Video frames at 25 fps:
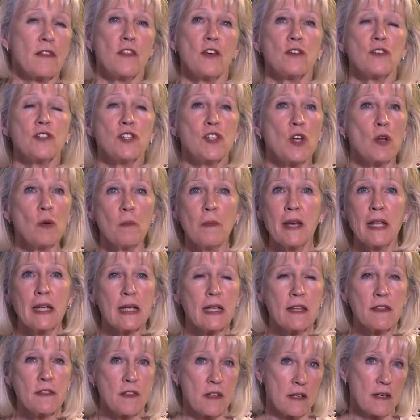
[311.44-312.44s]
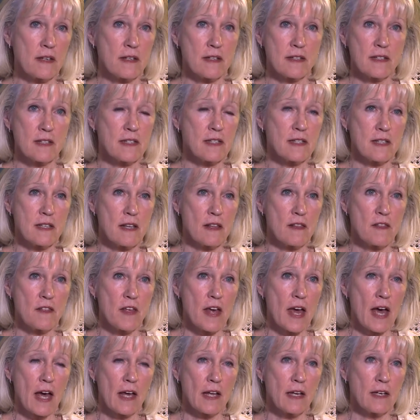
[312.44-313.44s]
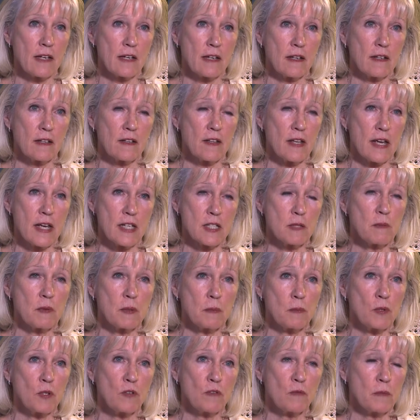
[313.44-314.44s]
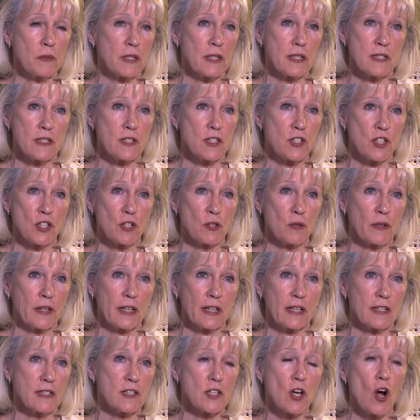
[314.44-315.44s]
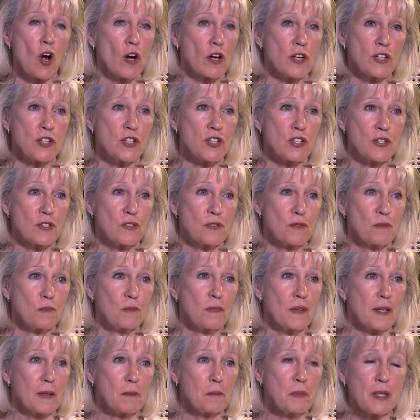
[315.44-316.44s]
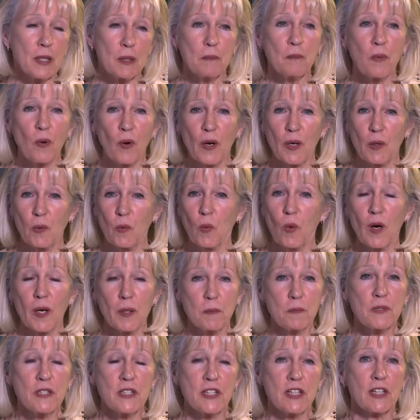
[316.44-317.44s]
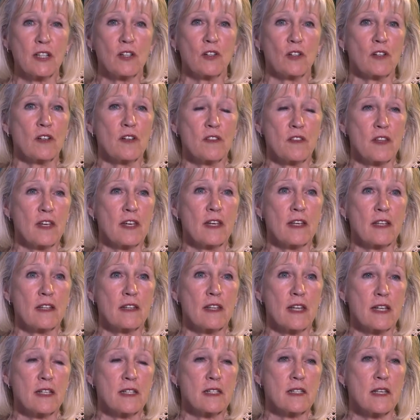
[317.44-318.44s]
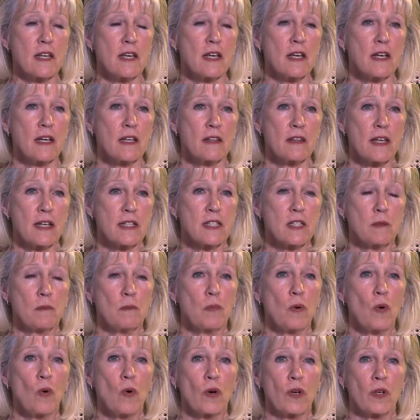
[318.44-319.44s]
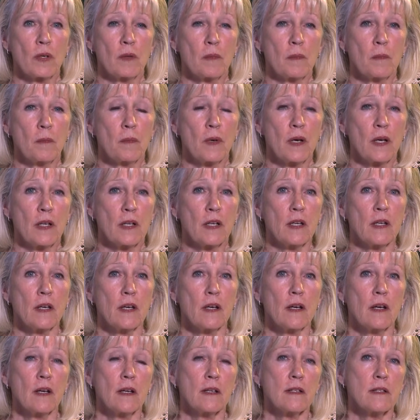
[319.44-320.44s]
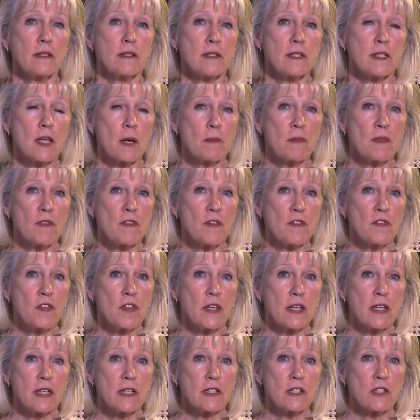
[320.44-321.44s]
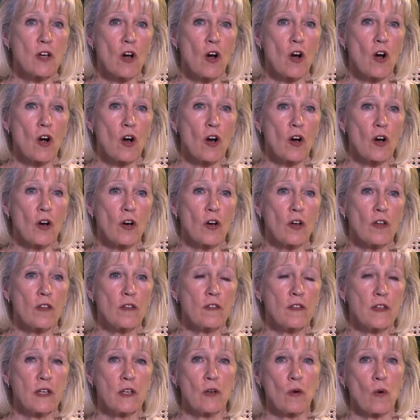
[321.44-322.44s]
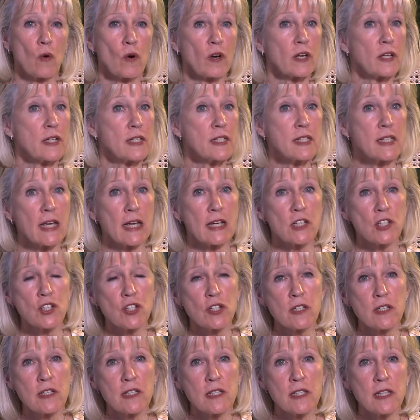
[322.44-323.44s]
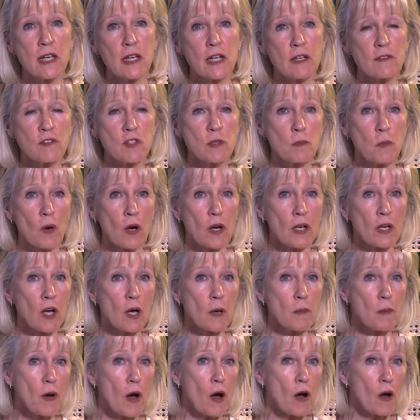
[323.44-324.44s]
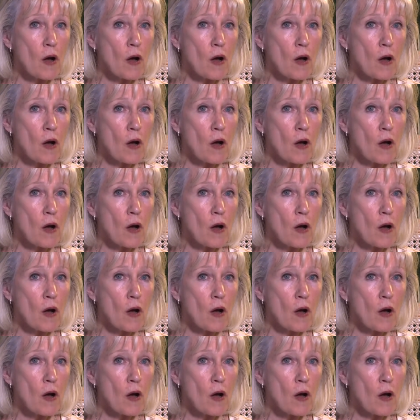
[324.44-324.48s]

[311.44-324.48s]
There's so many things that the Hizmet movement is doing. It's hard to pinpoint one particular thing that's important, but some of the things are the organizations that have sprung up